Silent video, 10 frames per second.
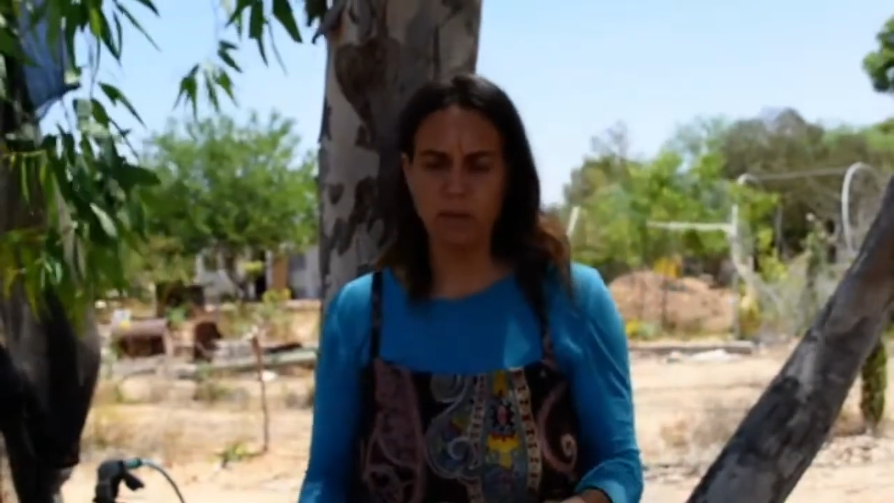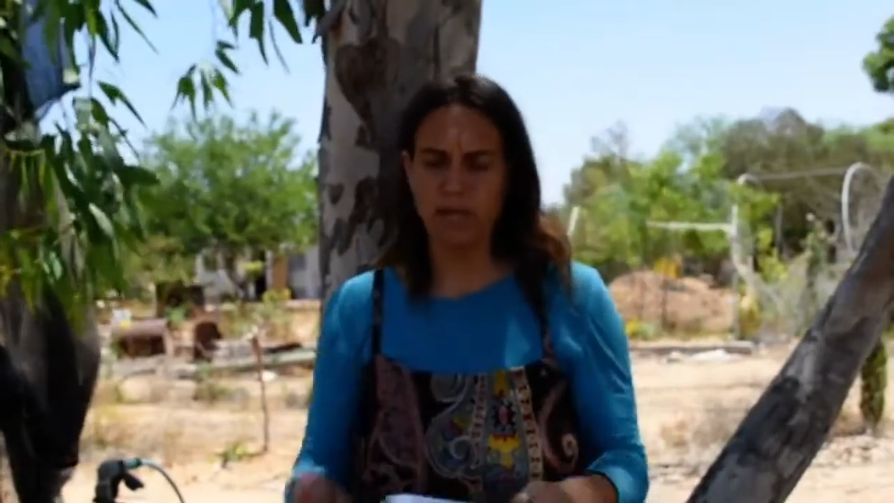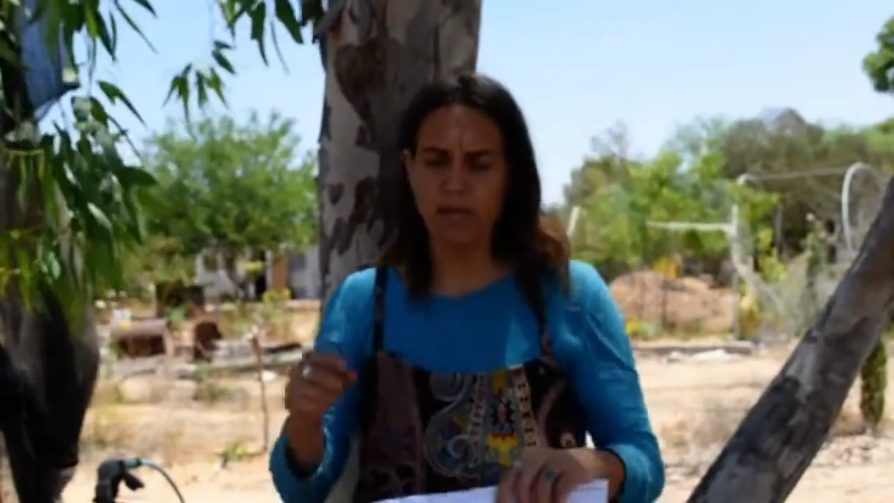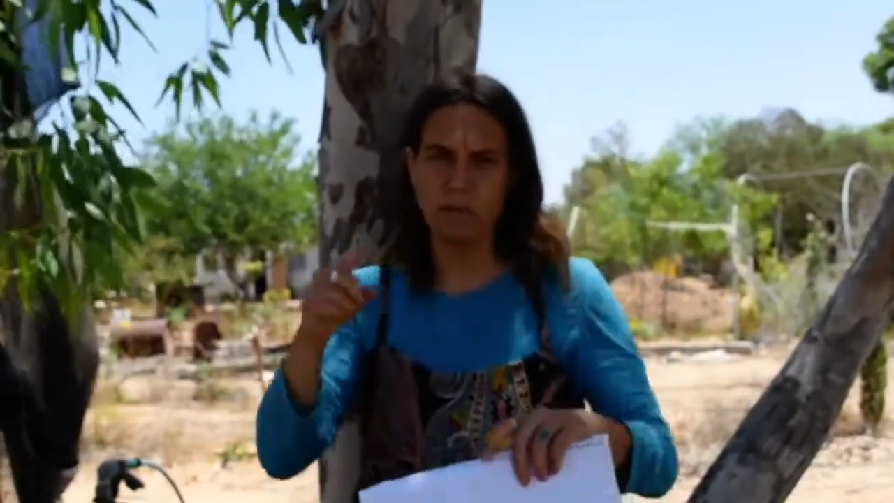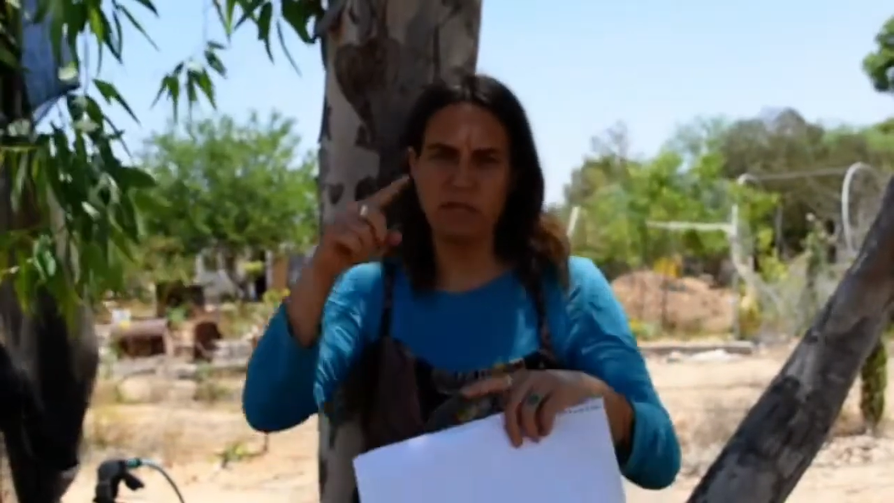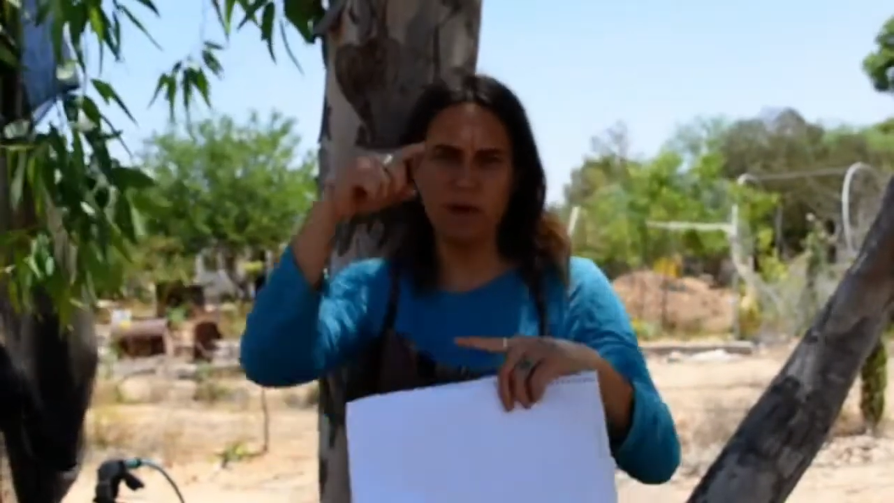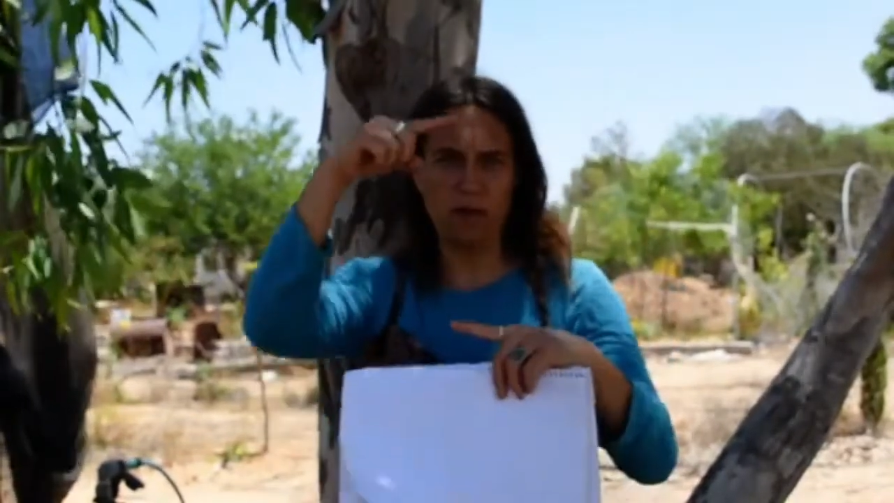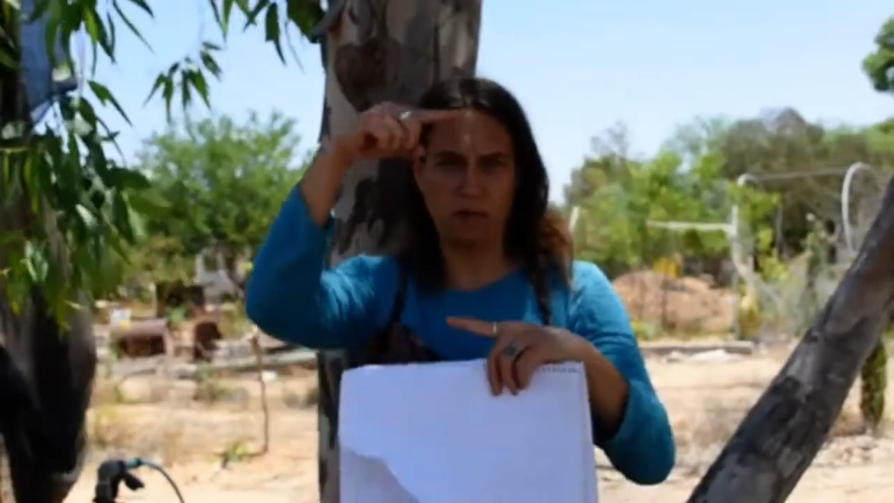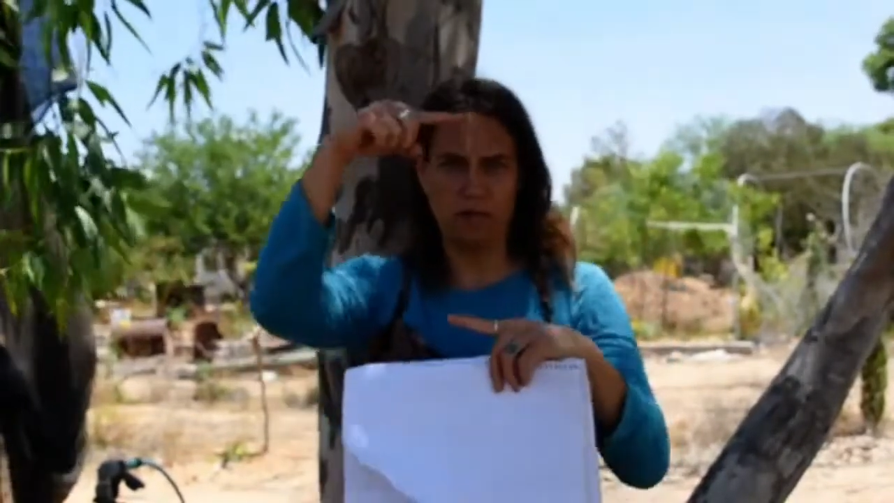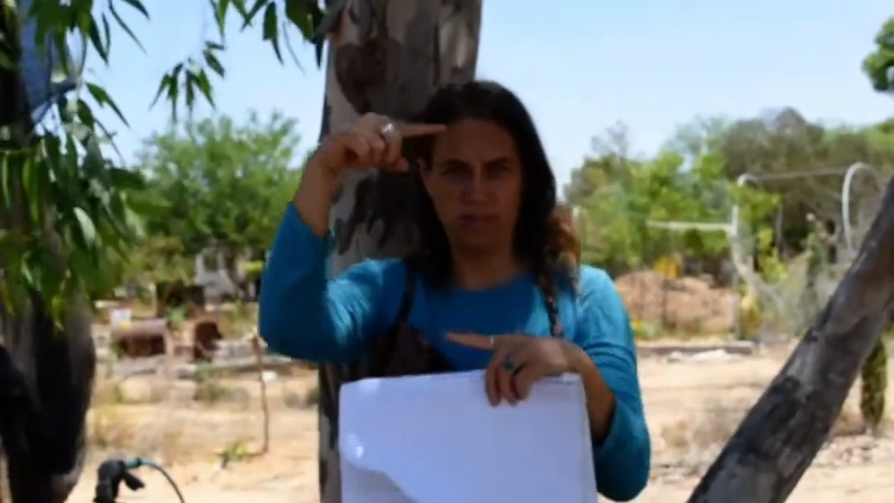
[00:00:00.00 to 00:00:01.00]
when he was
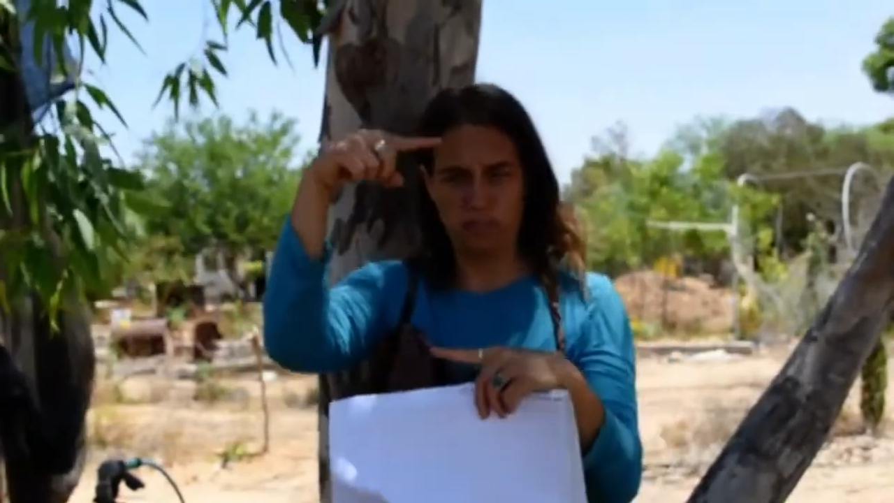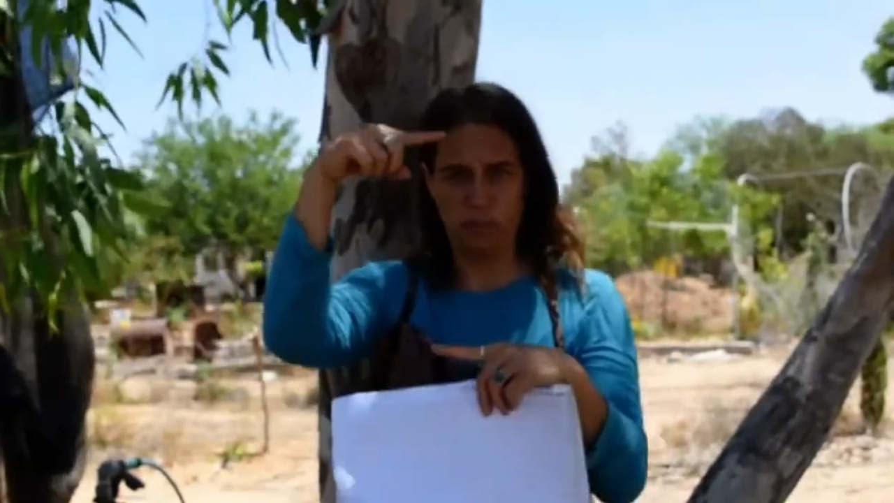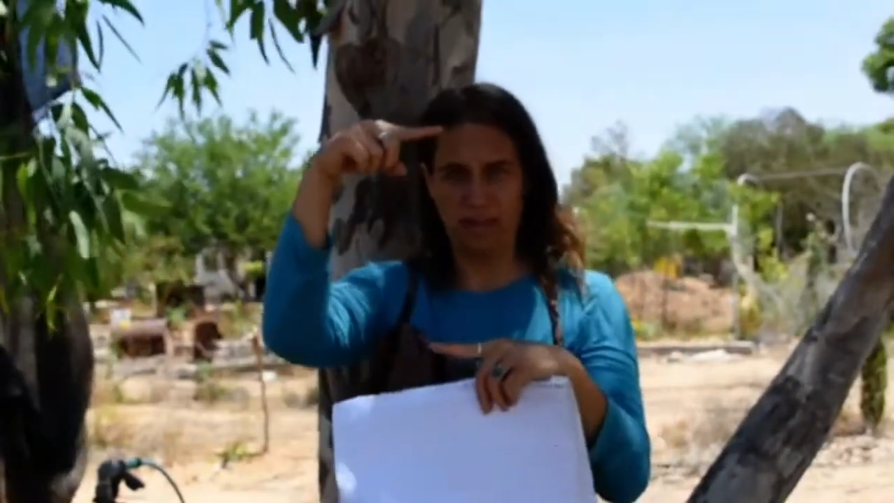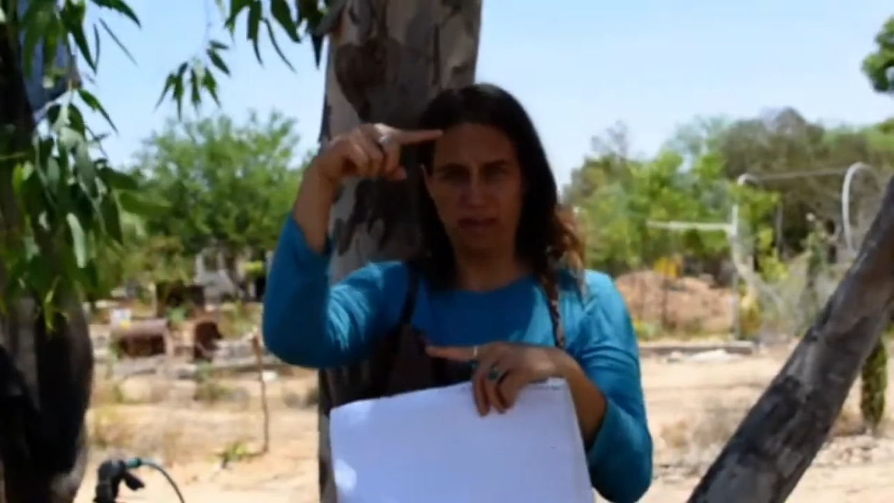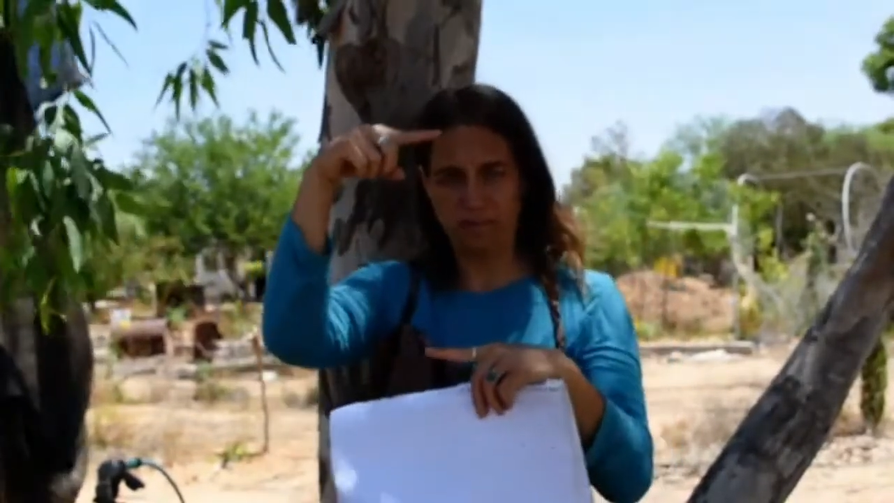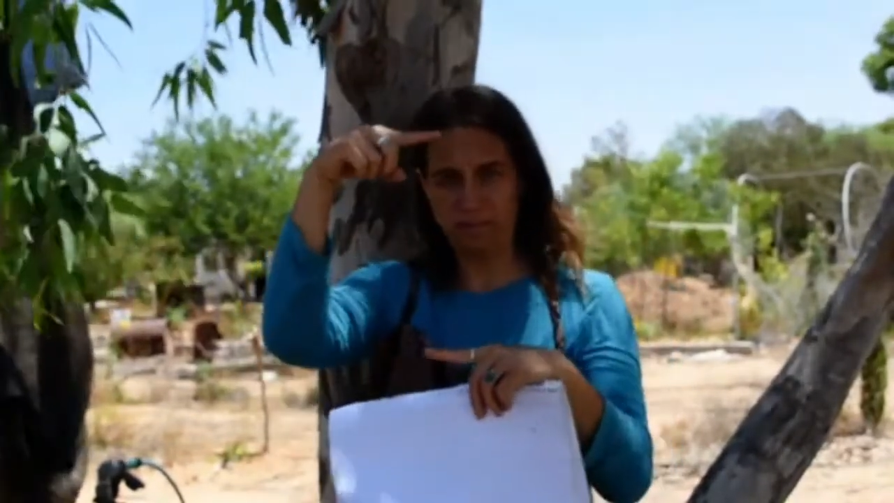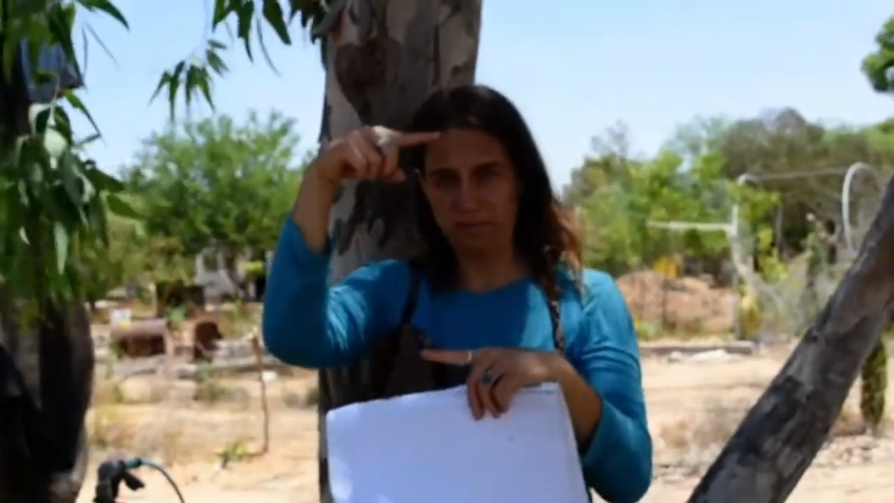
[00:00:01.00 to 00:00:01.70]
about this big.